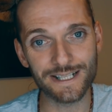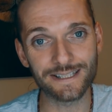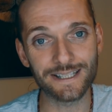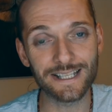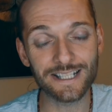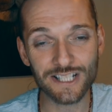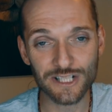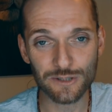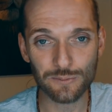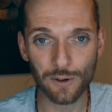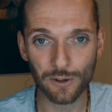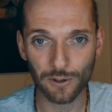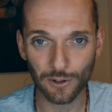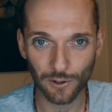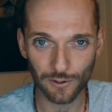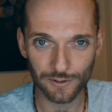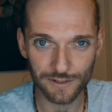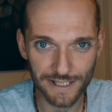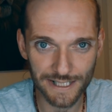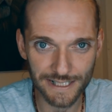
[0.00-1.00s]
This is what
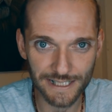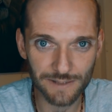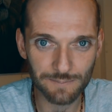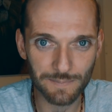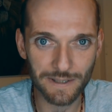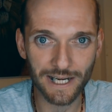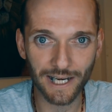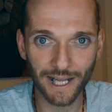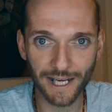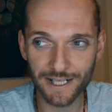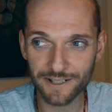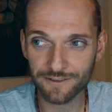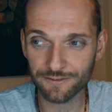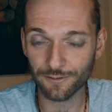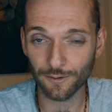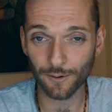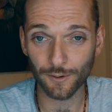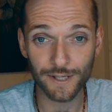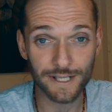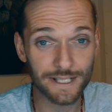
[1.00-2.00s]
God needed me light
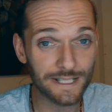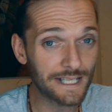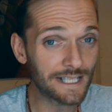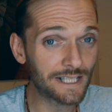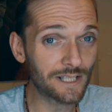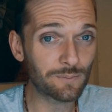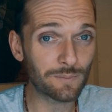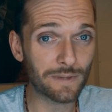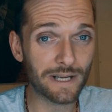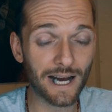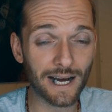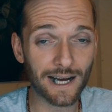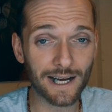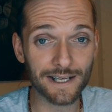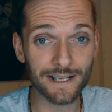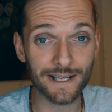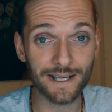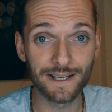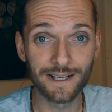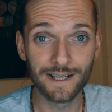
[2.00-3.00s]
for. He needed me
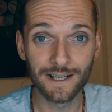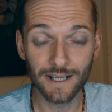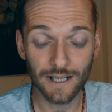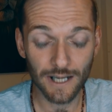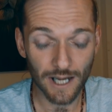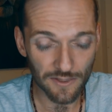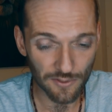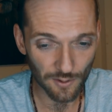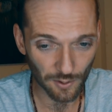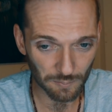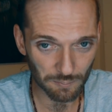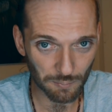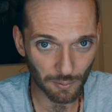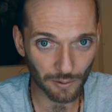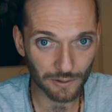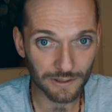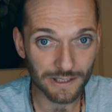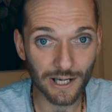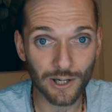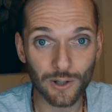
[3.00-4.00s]
higher and not
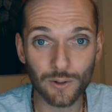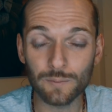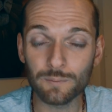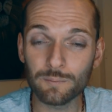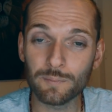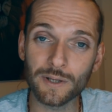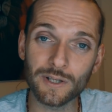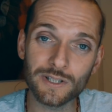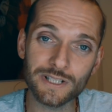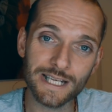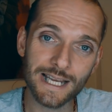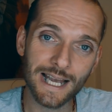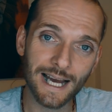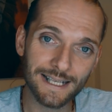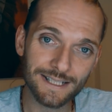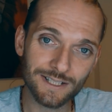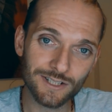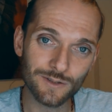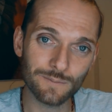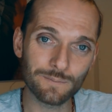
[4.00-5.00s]
bogged down, because he
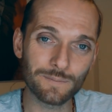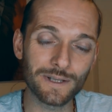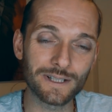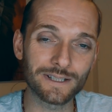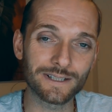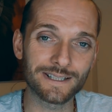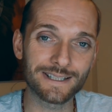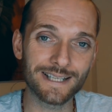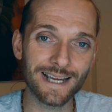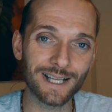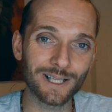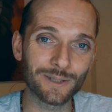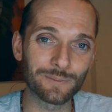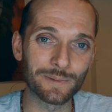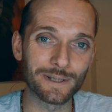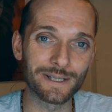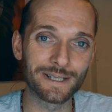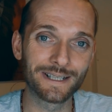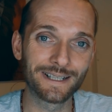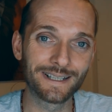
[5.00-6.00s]
had something to tell me.